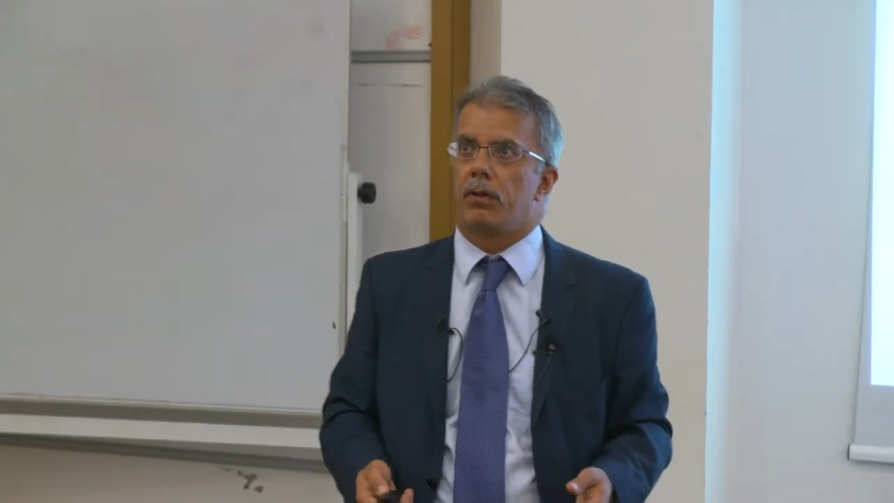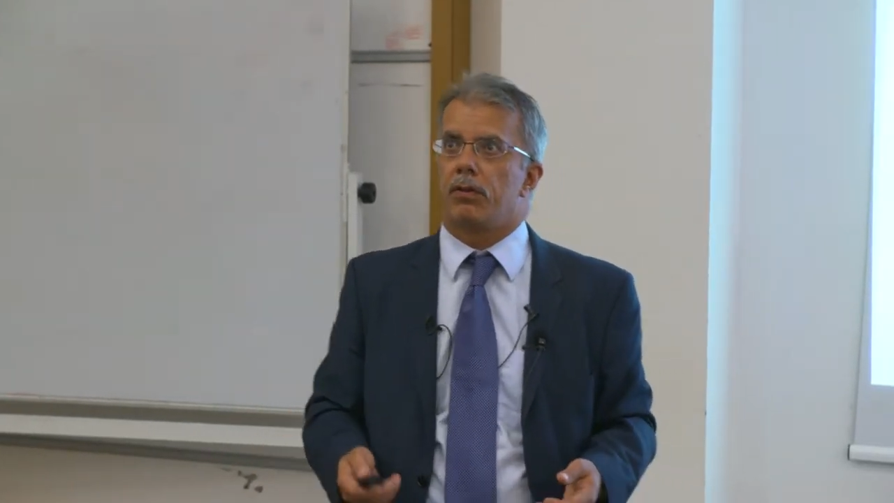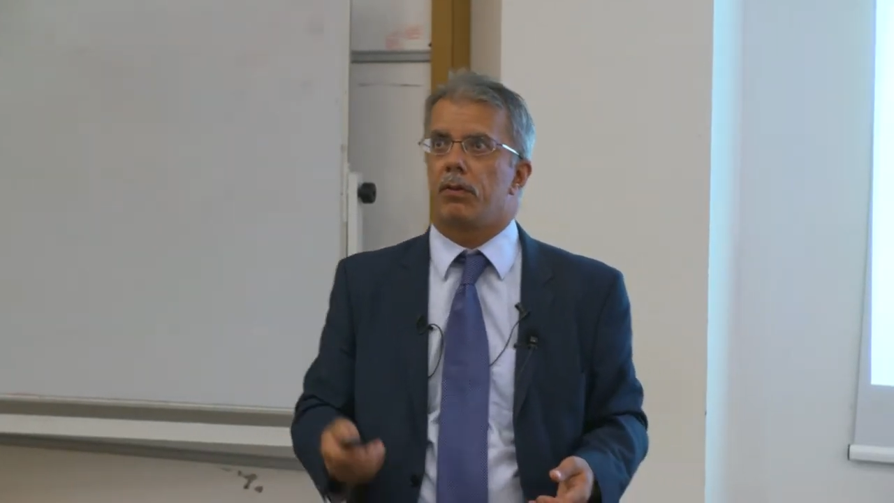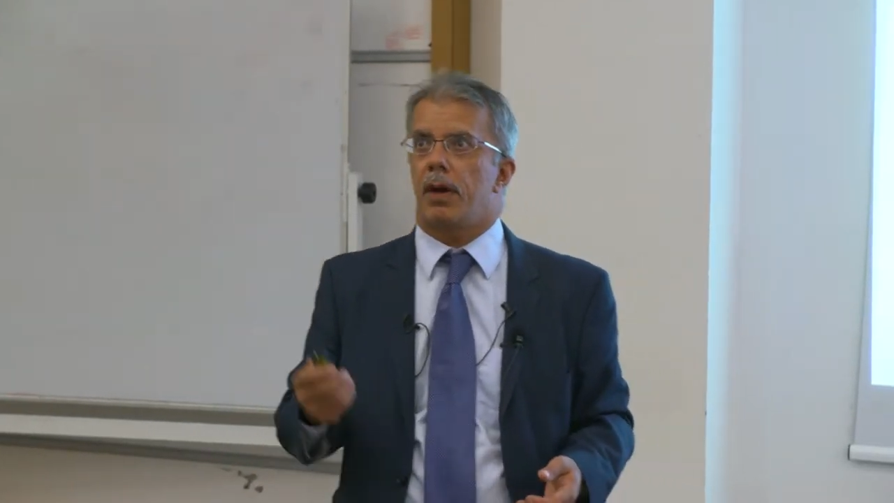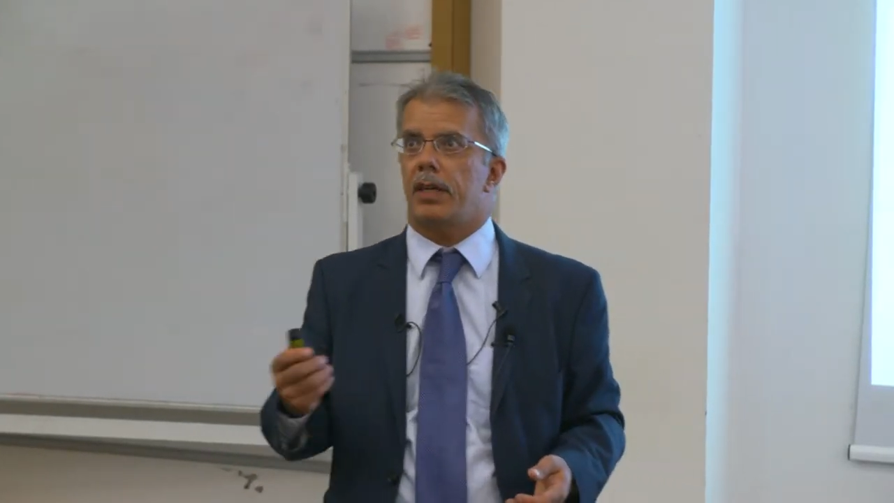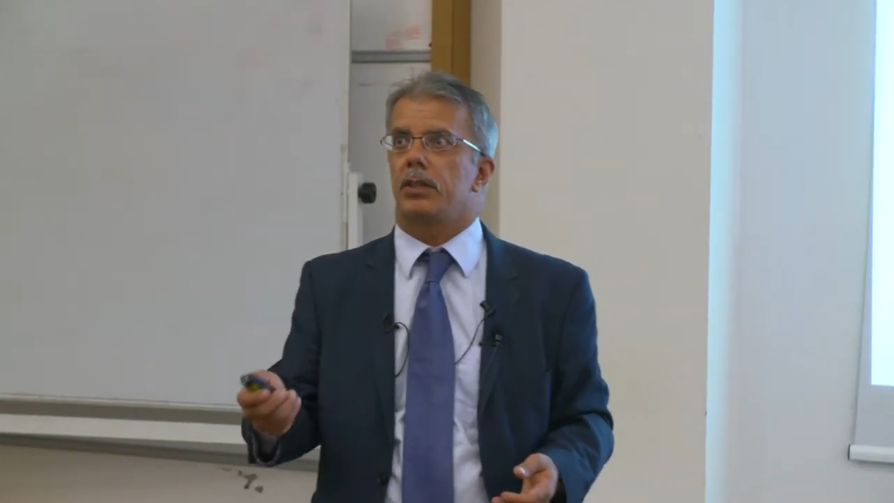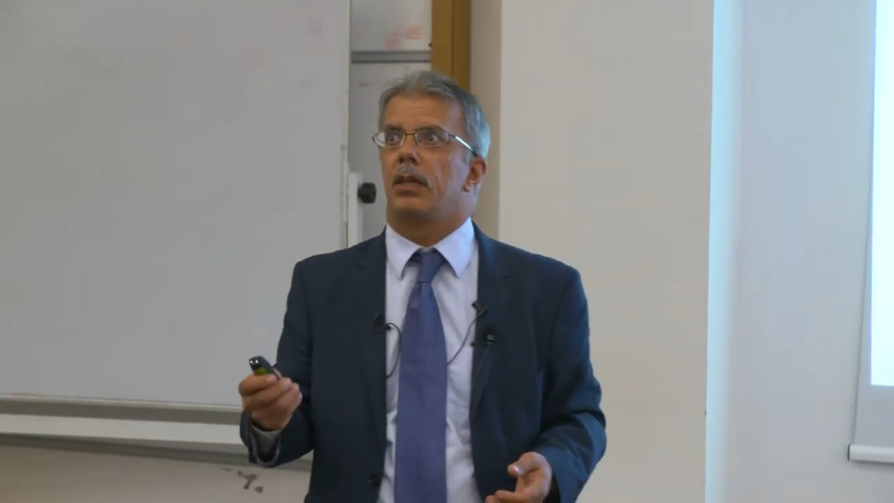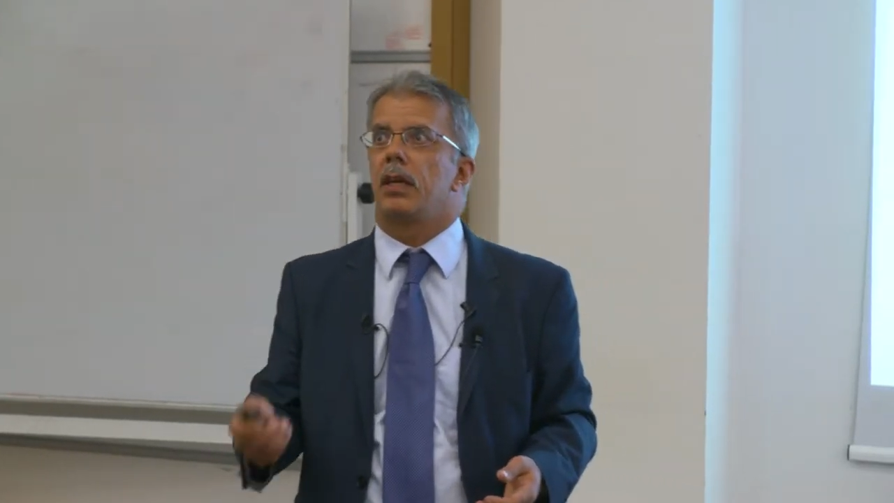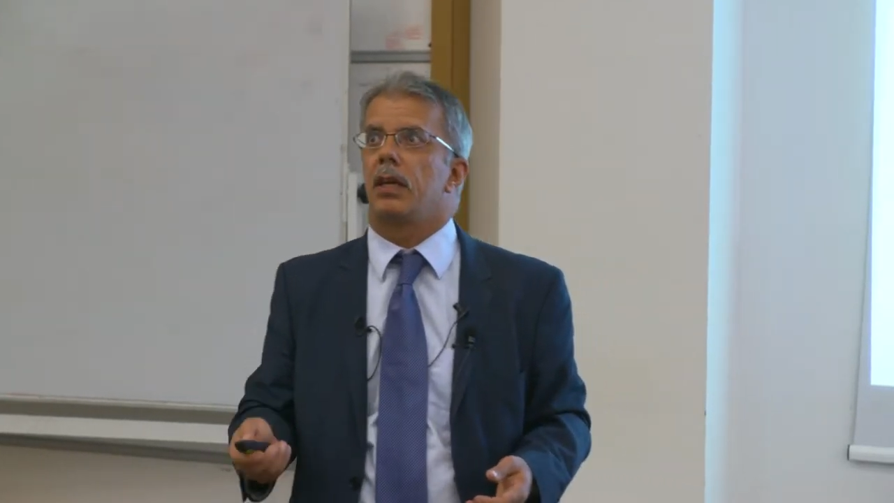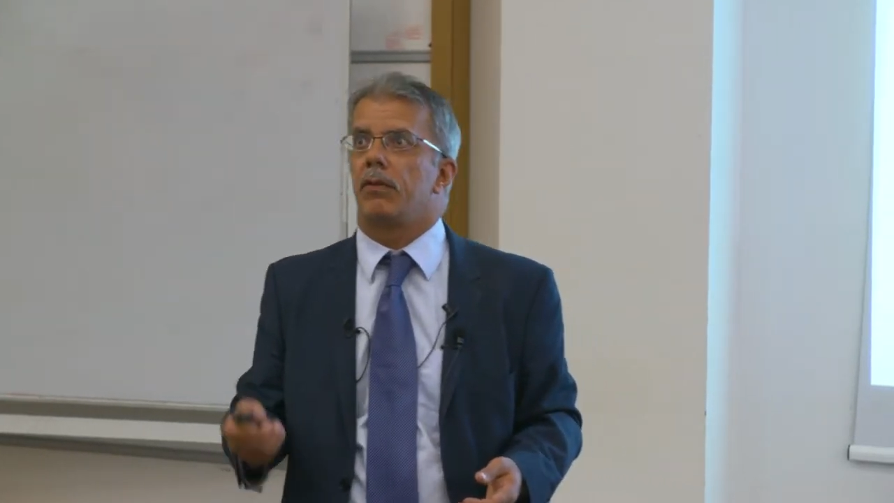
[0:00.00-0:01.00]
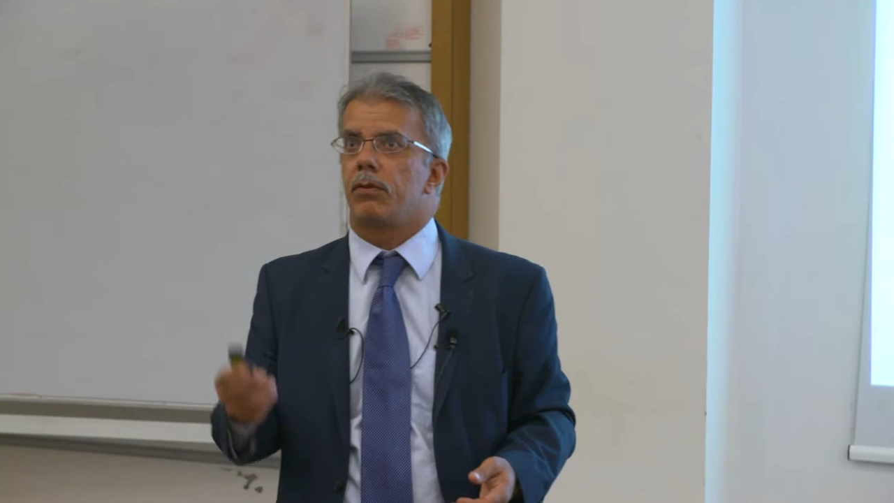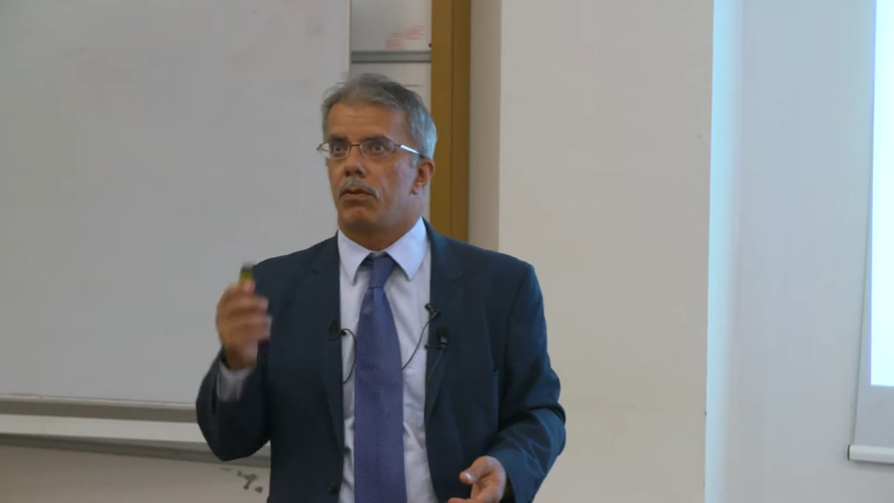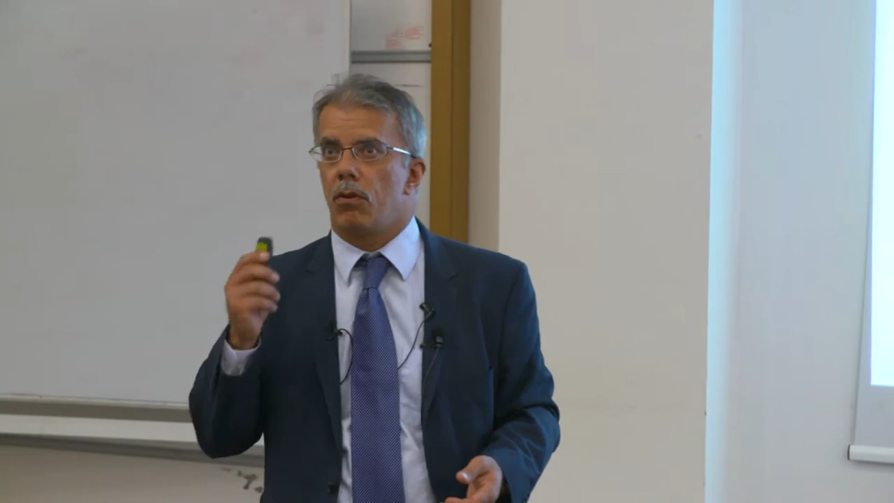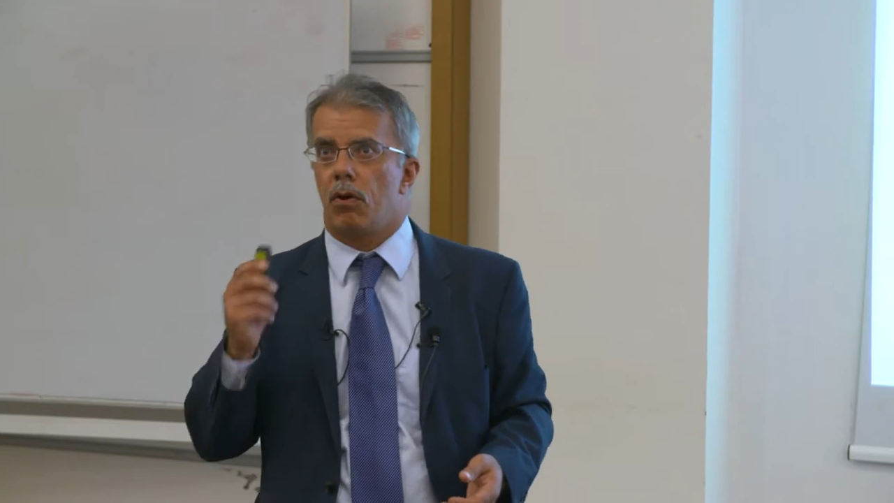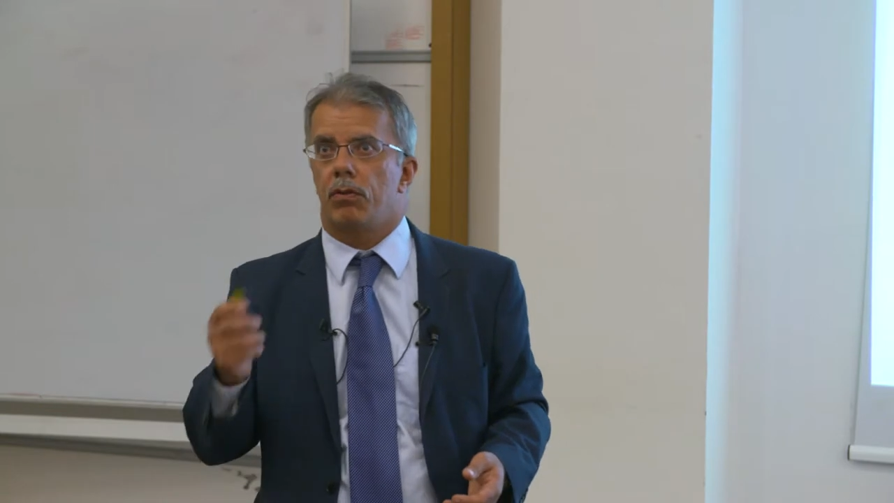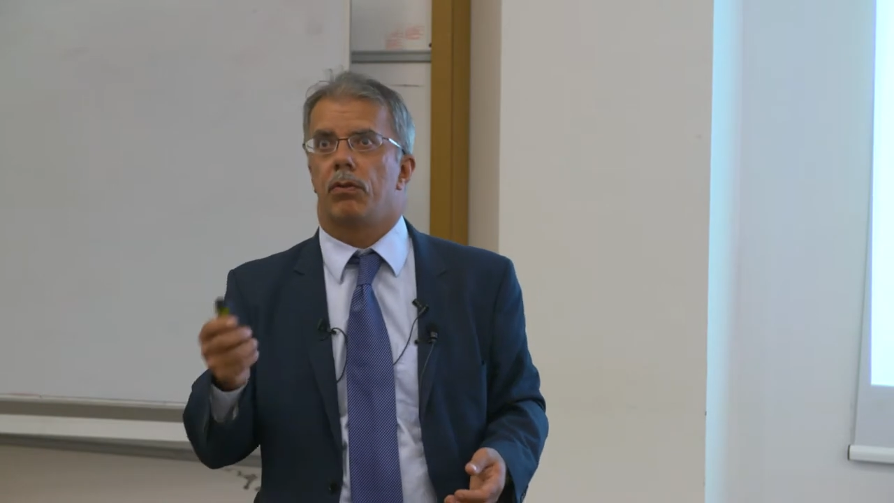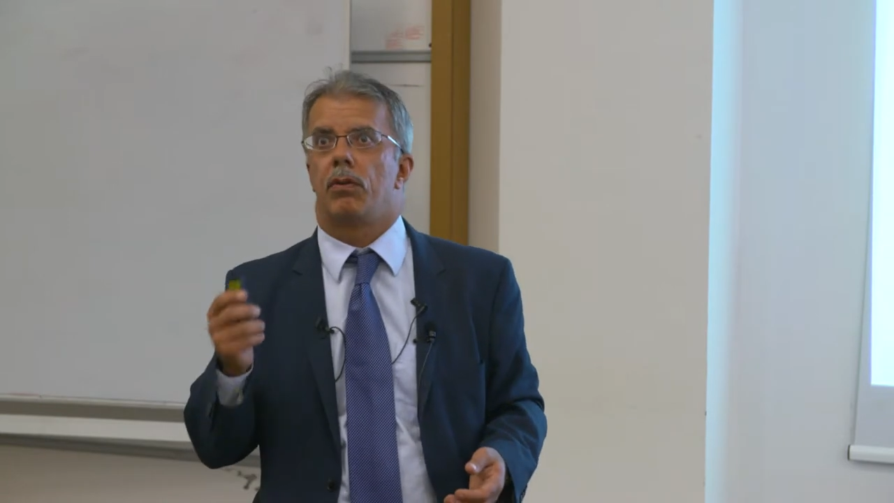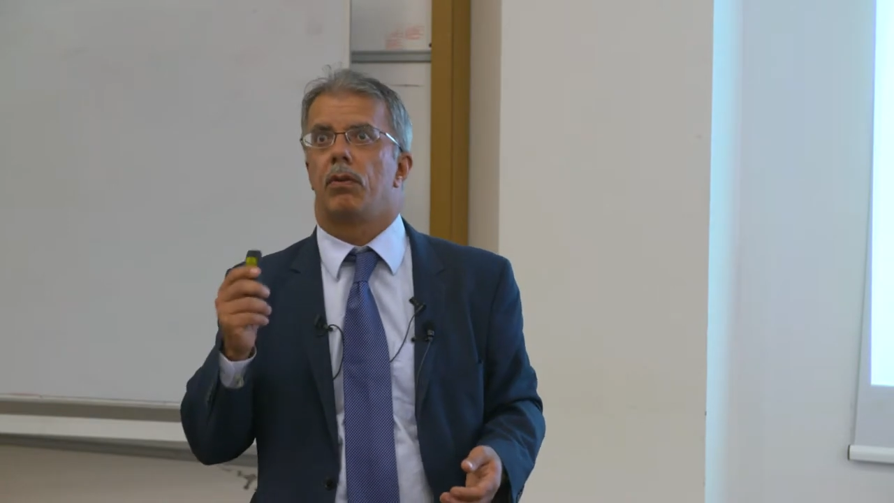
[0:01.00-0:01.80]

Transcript: So actually, if you're not